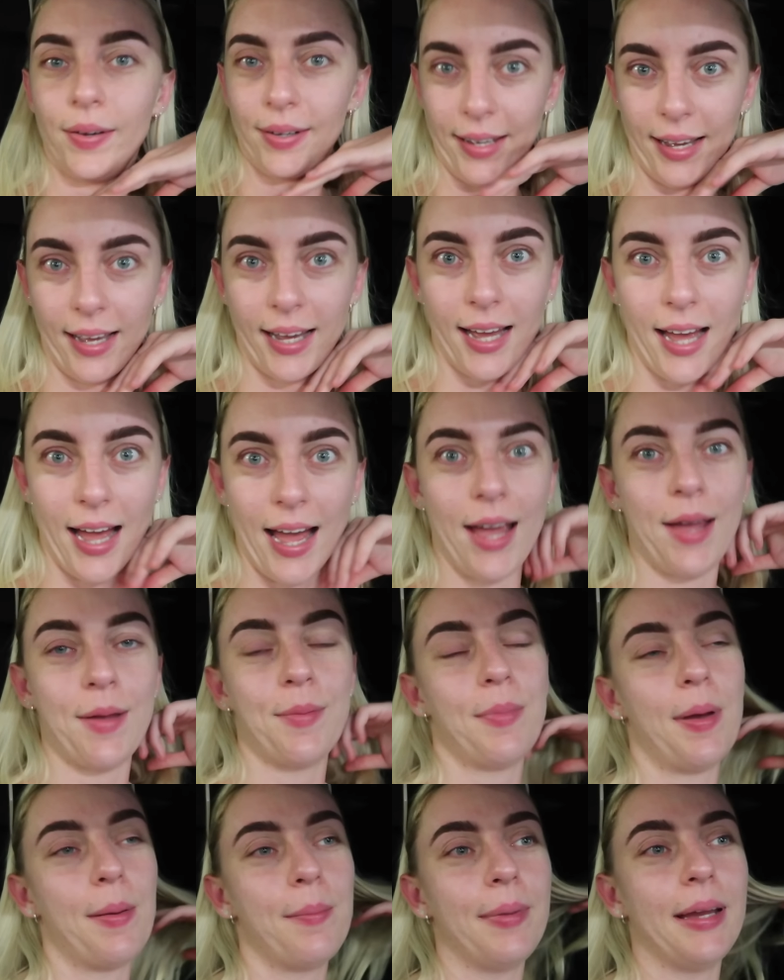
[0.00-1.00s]
Okay, hi.
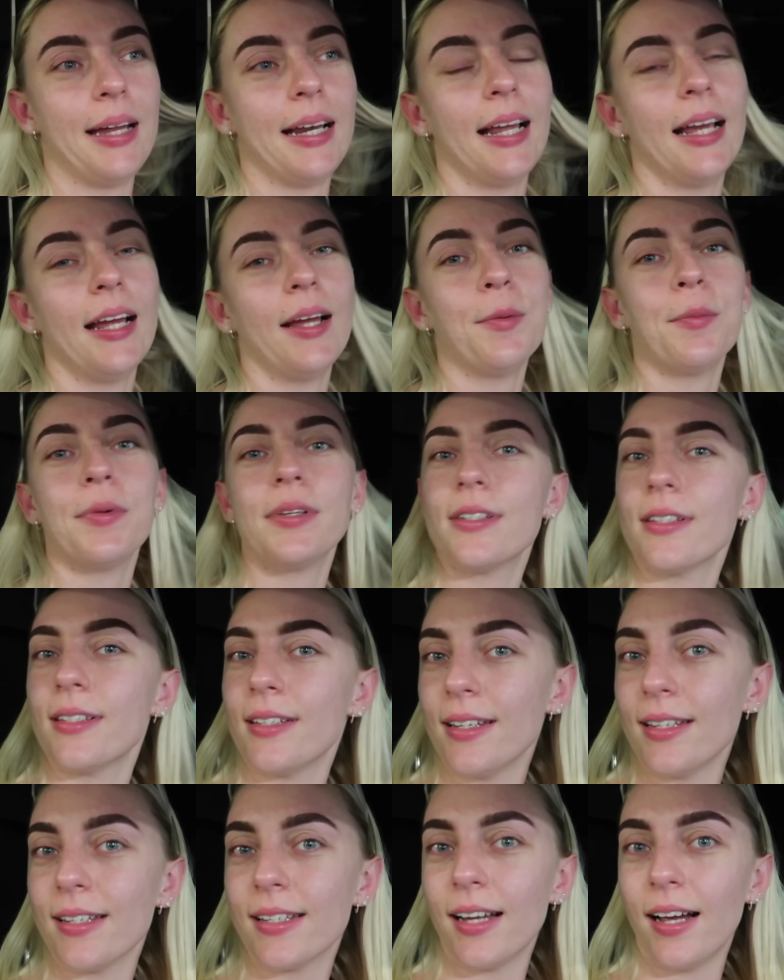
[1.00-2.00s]
My meeting with
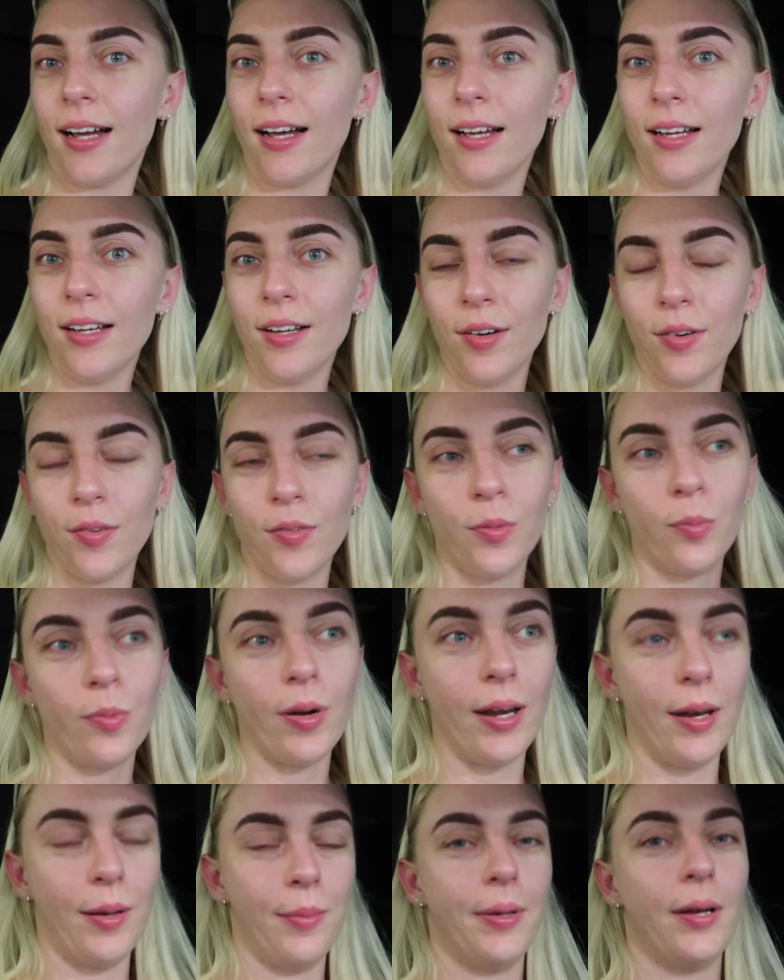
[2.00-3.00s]
Jacinta
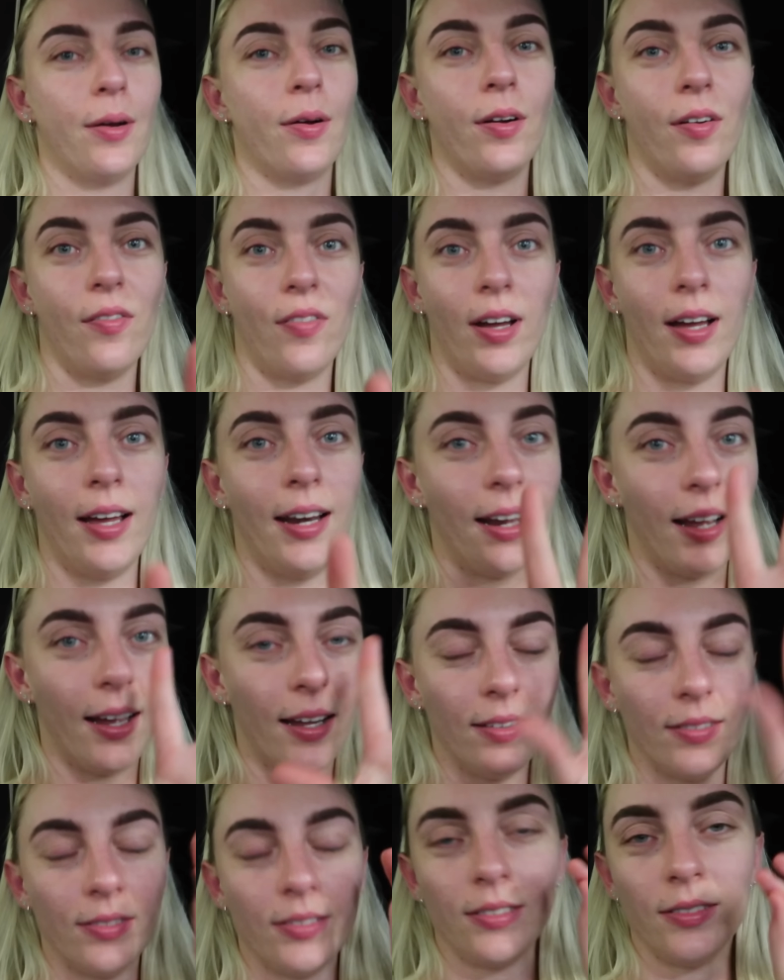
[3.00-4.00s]
went a bit over and
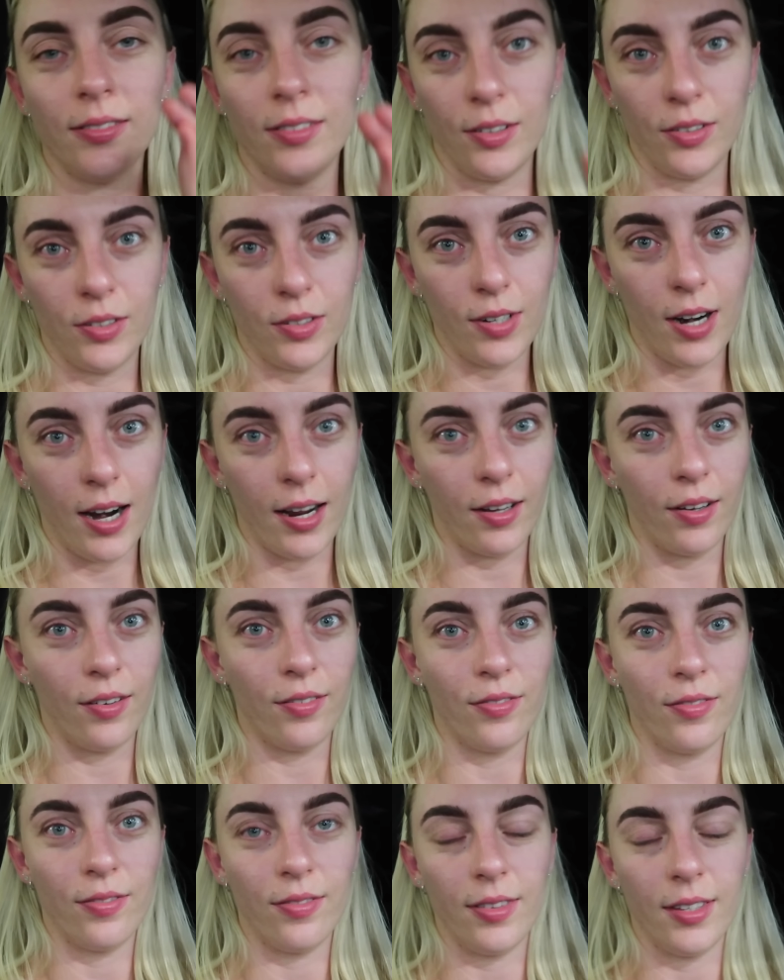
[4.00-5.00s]
I lost track
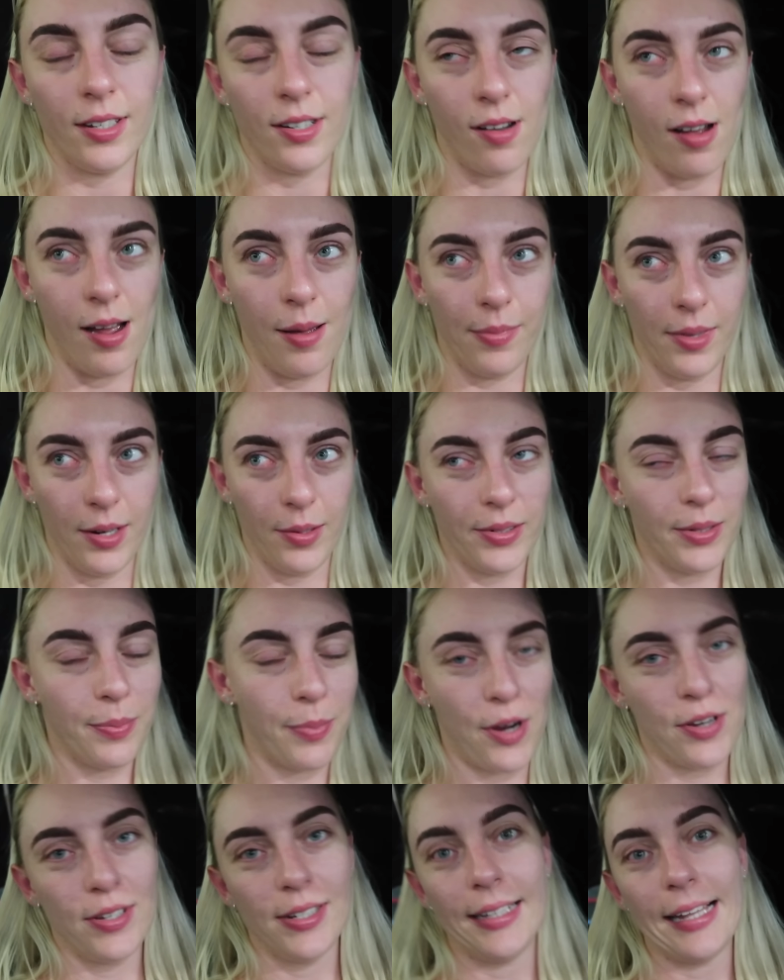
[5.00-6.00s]
of the time that I was
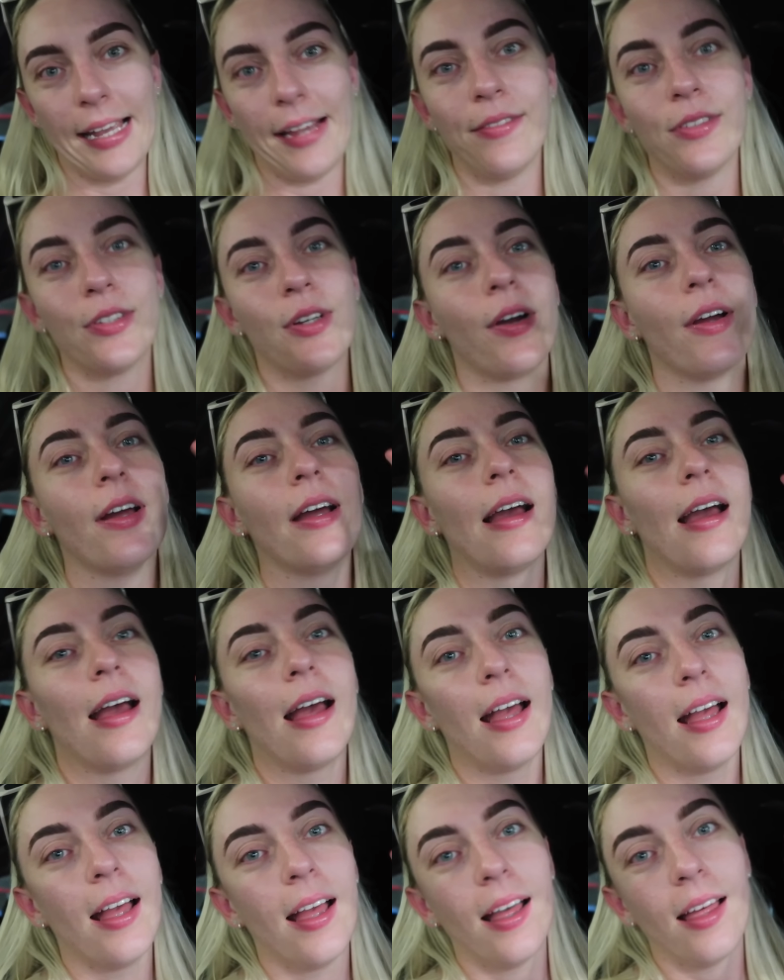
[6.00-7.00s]
supposed to leave. So
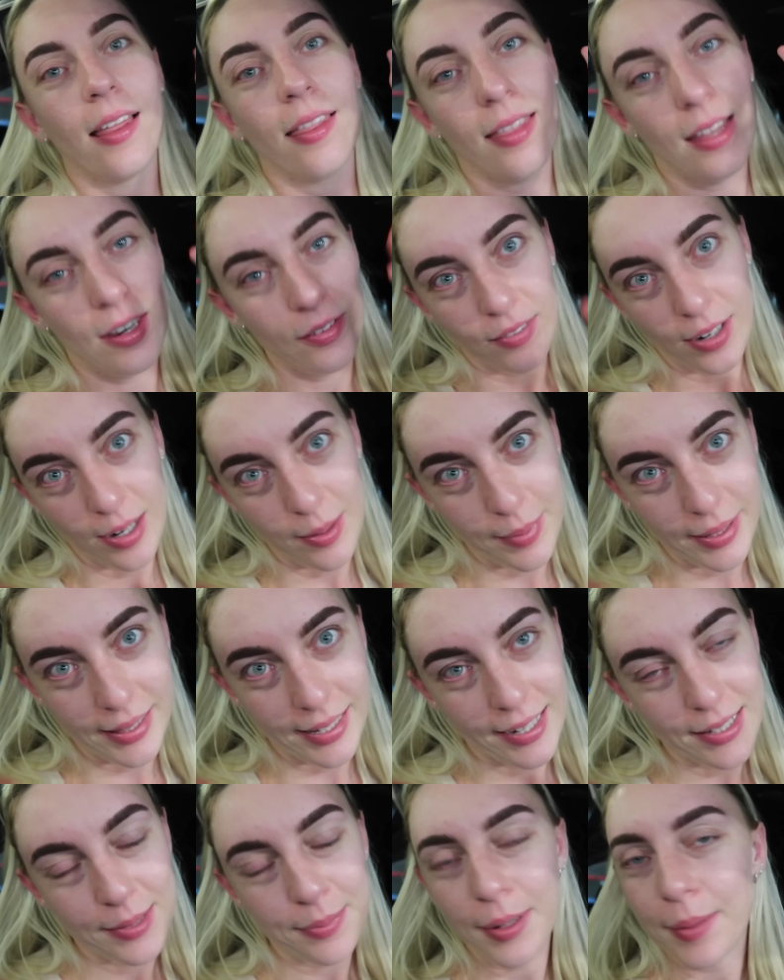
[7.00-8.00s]
then ran a bit
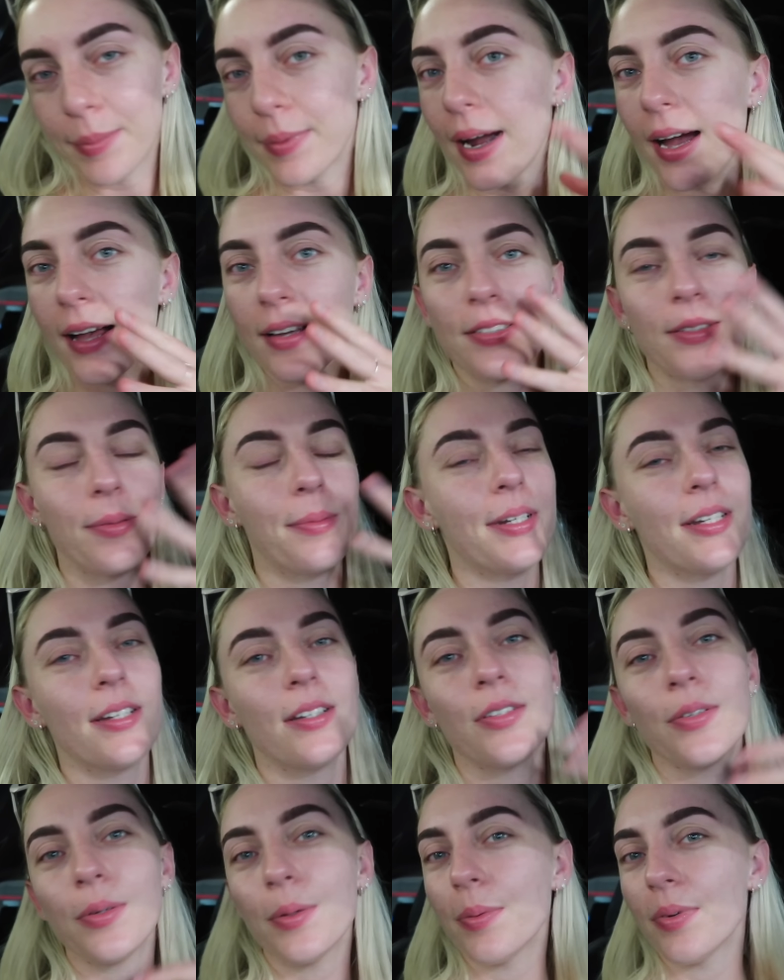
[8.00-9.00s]
late to my brows. So we
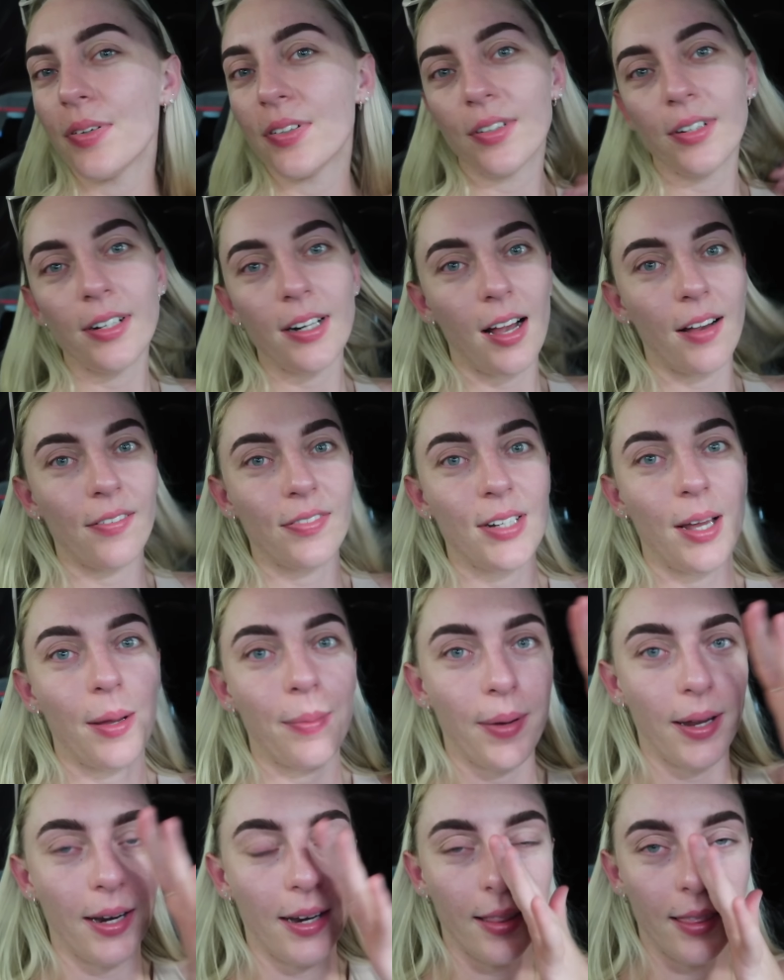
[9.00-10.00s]
didn't do a before and after,
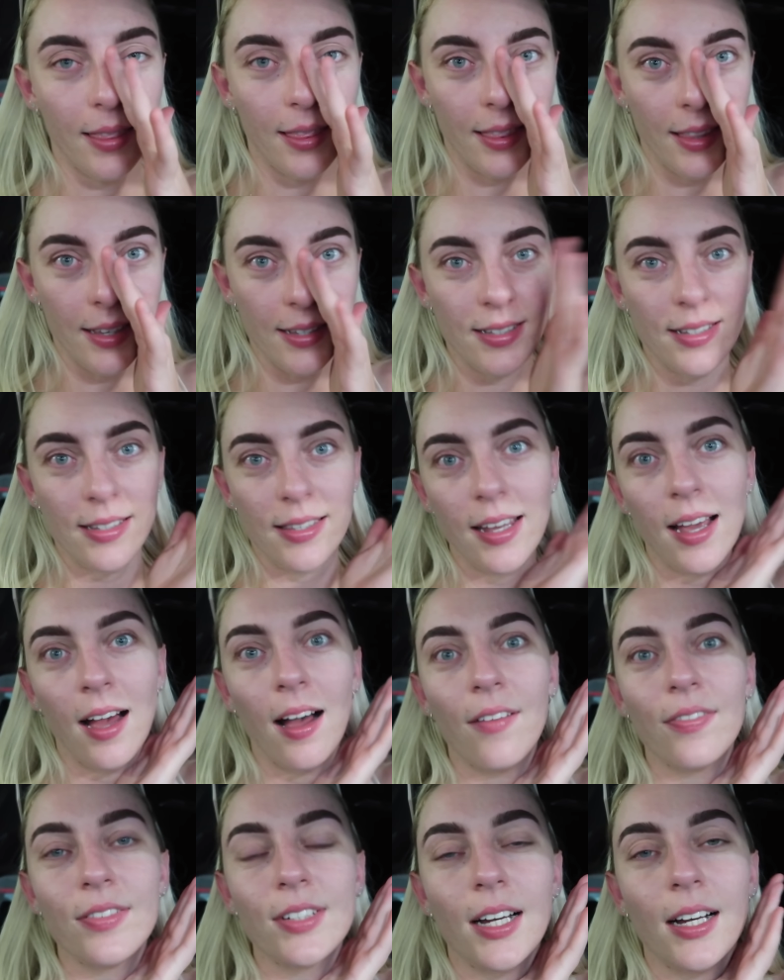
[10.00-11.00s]
but this is the
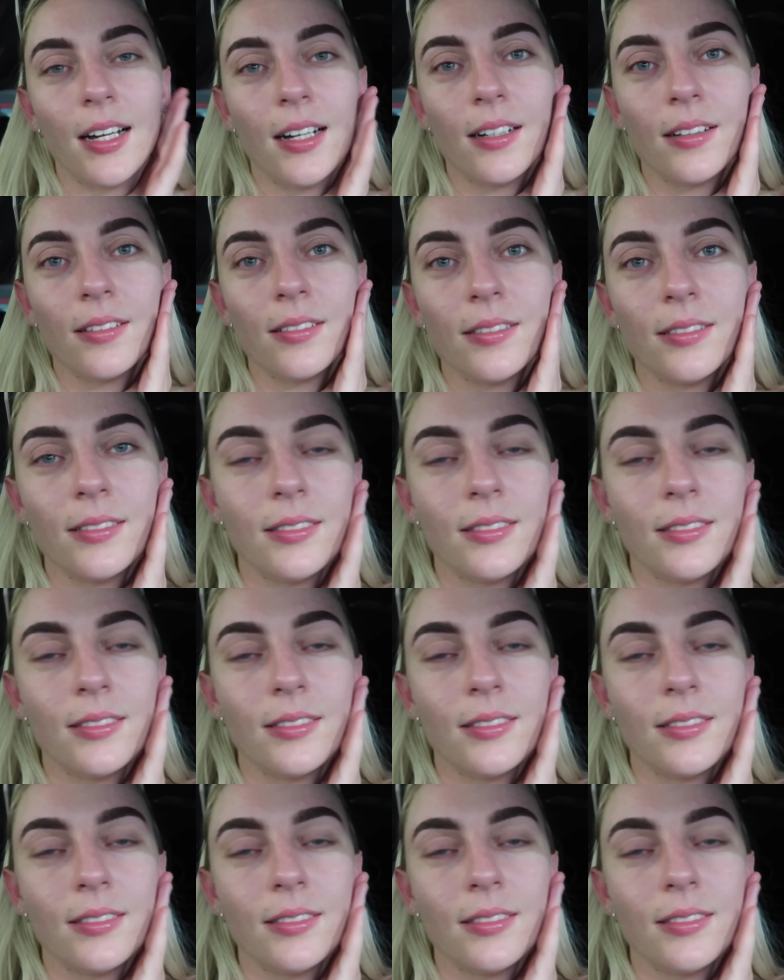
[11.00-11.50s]
after.